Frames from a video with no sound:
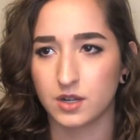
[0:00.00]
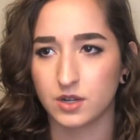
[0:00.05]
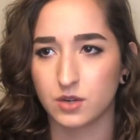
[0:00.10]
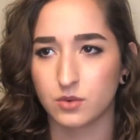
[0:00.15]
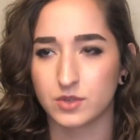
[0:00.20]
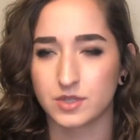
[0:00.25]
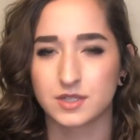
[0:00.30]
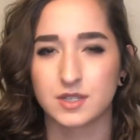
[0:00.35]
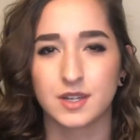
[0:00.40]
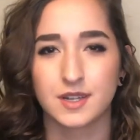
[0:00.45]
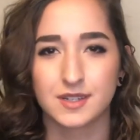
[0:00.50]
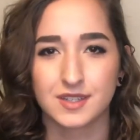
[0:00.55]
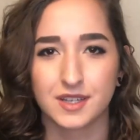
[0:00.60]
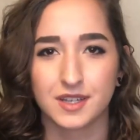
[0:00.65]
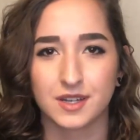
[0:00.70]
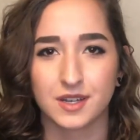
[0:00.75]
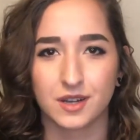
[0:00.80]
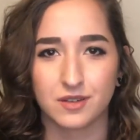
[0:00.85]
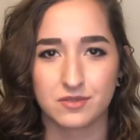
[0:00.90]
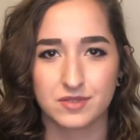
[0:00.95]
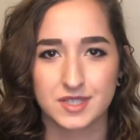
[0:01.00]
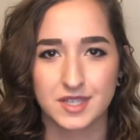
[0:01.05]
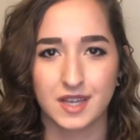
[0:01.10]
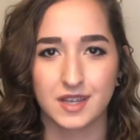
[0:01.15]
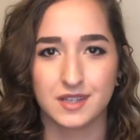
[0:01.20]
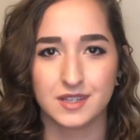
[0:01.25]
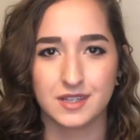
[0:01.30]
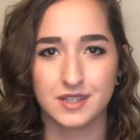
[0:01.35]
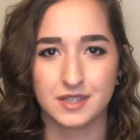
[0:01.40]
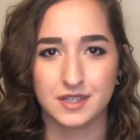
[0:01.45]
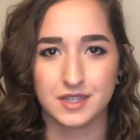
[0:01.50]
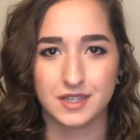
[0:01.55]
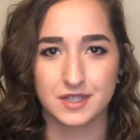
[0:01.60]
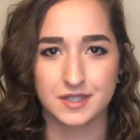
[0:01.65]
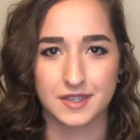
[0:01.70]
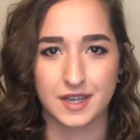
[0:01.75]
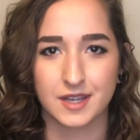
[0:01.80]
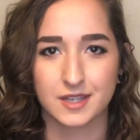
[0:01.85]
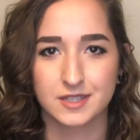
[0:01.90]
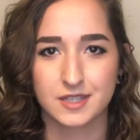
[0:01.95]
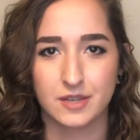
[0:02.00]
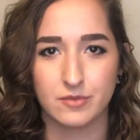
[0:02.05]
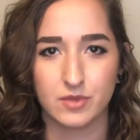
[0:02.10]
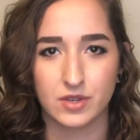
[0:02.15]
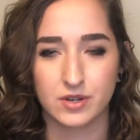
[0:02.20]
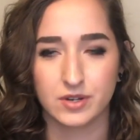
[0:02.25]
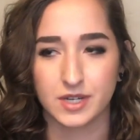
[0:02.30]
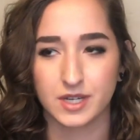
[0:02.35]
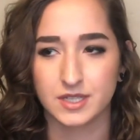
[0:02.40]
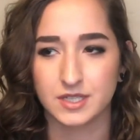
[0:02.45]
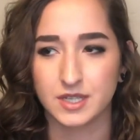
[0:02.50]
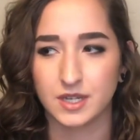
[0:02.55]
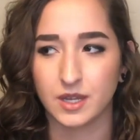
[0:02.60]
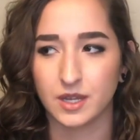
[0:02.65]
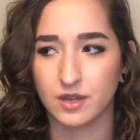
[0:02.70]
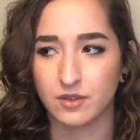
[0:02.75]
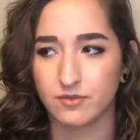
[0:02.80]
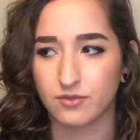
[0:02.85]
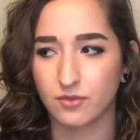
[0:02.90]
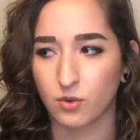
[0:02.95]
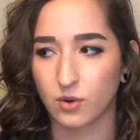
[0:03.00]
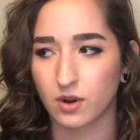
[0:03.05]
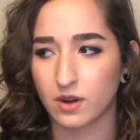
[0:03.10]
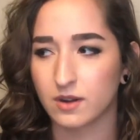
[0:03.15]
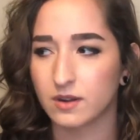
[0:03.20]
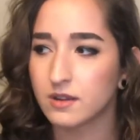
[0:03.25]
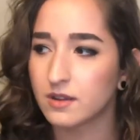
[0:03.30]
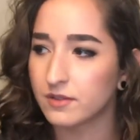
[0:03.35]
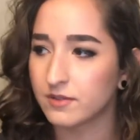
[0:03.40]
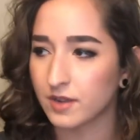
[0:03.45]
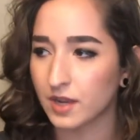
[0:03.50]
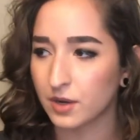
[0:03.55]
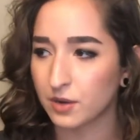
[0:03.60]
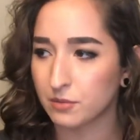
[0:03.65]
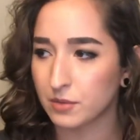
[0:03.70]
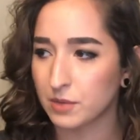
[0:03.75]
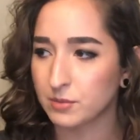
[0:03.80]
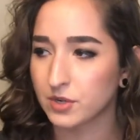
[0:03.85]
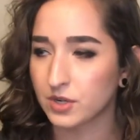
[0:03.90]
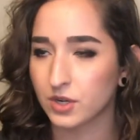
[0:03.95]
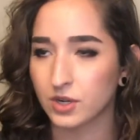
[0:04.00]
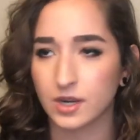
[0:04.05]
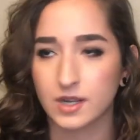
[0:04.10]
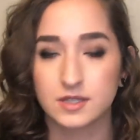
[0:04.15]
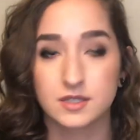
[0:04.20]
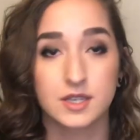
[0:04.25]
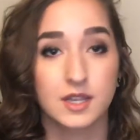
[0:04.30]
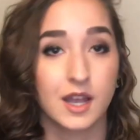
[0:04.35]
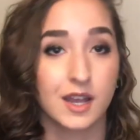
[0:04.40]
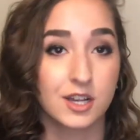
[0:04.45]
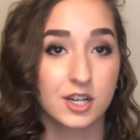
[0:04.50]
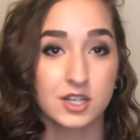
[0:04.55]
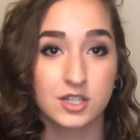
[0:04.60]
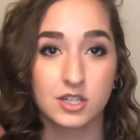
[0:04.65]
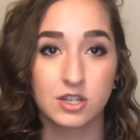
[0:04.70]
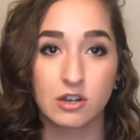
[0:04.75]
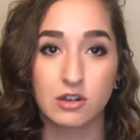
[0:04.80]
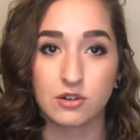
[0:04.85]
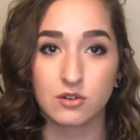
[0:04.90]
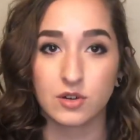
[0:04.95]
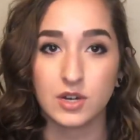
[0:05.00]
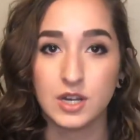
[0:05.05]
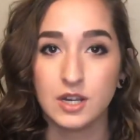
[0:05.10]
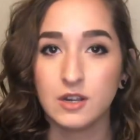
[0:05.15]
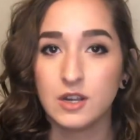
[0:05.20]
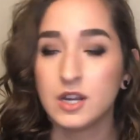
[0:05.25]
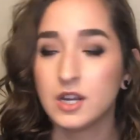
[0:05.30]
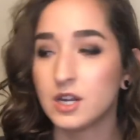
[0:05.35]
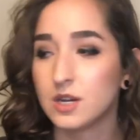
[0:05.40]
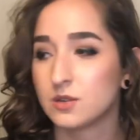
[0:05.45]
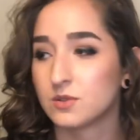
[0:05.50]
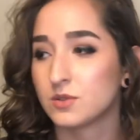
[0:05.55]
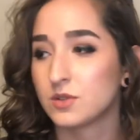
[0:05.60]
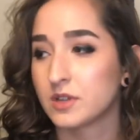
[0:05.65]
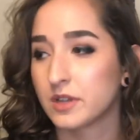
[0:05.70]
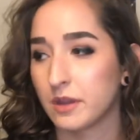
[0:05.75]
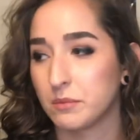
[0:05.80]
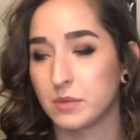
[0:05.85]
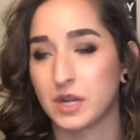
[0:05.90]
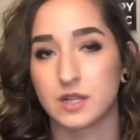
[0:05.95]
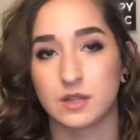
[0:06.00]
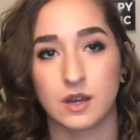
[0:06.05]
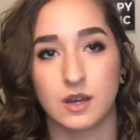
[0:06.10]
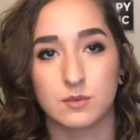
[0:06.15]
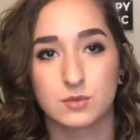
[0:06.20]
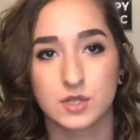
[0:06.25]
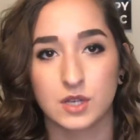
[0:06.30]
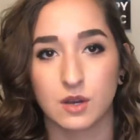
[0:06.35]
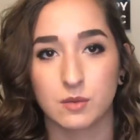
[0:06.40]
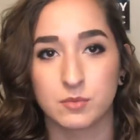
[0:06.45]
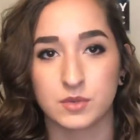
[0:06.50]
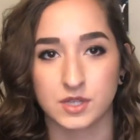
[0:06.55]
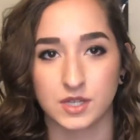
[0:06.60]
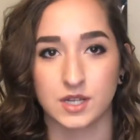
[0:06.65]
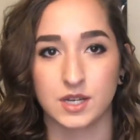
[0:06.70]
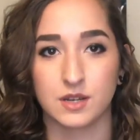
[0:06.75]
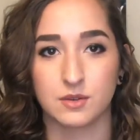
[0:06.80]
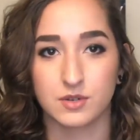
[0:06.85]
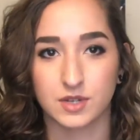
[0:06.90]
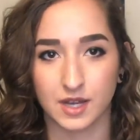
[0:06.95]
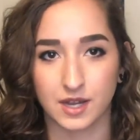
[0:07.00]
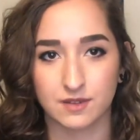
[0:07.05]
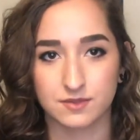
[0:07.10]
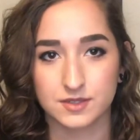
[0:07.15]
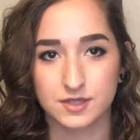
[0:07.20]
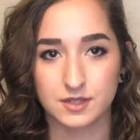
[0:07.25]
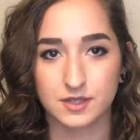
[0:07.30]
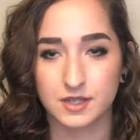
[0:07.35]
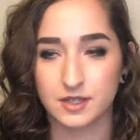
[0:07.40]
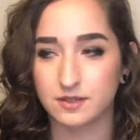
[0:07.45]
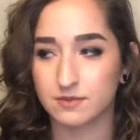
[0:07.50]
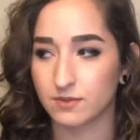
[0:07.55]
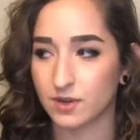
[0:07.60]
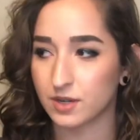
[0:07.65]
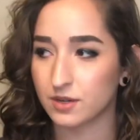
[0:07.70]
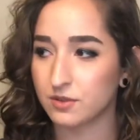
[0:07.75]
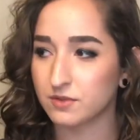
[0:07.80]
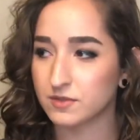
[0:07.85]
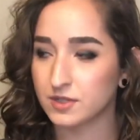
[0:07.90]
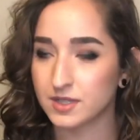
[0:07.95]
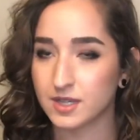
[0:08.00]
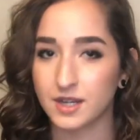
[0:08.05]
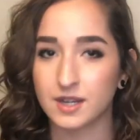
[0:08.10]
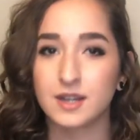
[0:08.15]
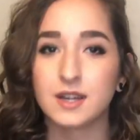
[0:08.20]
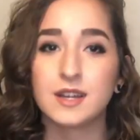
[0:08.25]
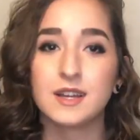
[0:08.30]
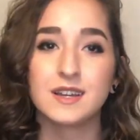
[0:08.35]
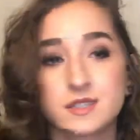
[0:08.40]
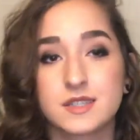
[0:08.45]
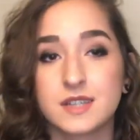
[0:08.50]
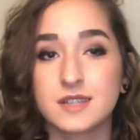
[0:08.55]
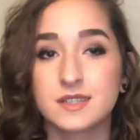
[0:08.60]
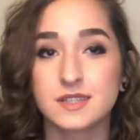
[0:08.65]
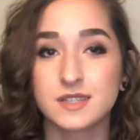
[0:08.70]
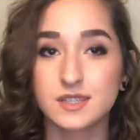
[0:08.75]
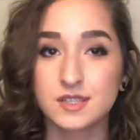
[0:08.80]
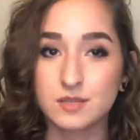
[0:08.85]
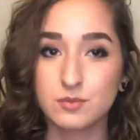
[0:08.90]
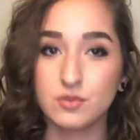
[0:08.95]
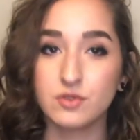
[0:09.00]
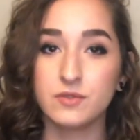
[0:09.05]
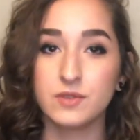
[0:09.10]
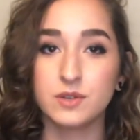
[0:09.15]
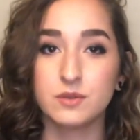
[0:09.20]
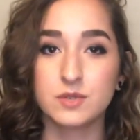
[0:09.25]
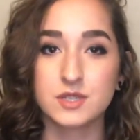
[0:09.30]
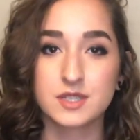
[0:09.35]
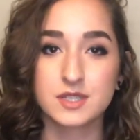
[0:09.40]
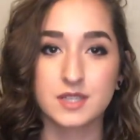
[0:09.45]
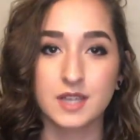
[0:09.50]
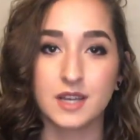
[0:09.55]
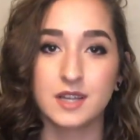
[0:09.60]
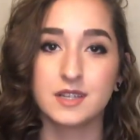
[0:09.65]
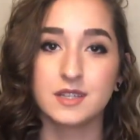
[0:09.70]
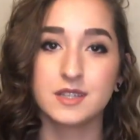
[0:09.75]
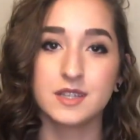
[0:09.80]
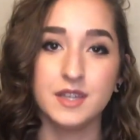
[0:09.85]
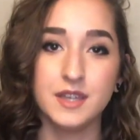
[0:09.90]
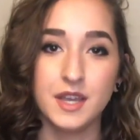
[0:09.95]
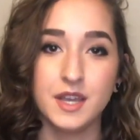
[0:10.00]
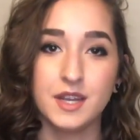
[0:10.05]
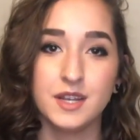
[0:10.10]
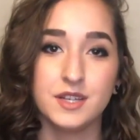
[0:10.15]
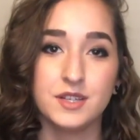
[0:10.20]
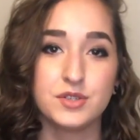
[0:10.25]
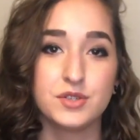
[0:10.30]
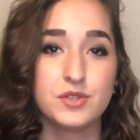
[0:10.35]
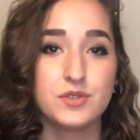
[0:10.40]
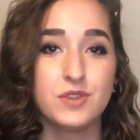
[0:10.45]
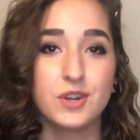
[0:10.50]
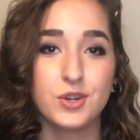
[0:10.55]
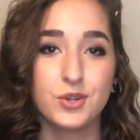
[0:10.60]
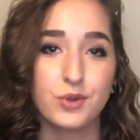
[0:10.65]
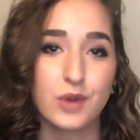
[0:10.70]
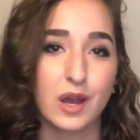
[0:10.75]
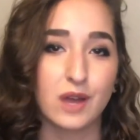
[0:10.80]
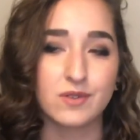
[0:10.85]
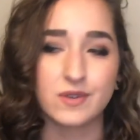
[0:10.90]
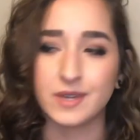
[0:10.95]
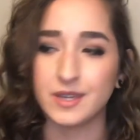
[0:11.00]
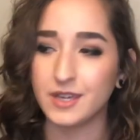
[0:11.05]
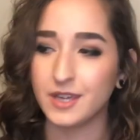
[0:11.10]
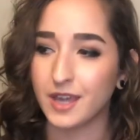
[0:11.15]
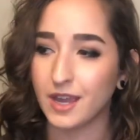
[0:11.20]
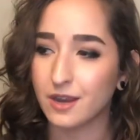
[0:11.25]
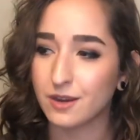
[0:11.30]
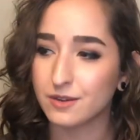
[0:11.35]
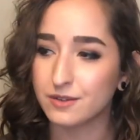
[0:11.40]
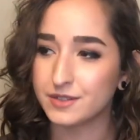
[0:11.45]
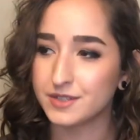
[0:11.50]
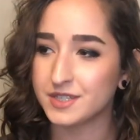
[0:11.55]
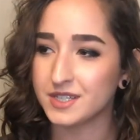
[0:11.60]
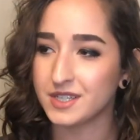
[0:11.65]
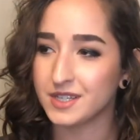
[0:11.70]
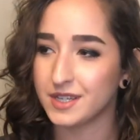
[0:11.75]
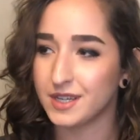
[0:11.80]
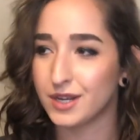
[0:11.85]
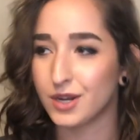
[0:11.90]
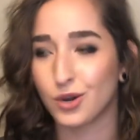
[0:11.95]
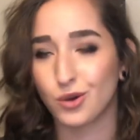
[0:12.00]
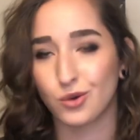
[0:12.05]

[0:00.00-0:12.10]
coincidentally enough set in the exact same year, 1984, if I remember correctly. I could go look at my laptop, but then I would have to like run over there. Since this movie was set in the 80s, you know you have a guaranteed